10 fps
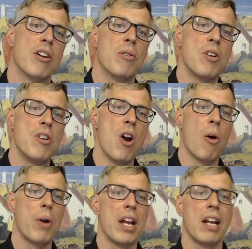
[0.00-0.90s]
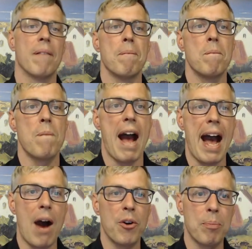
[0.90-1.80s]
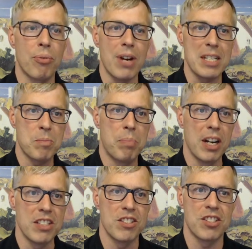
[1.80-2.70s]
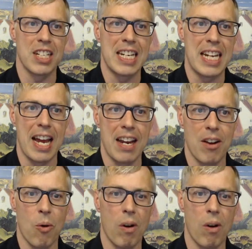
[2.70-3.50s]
knowing how to press buttons to get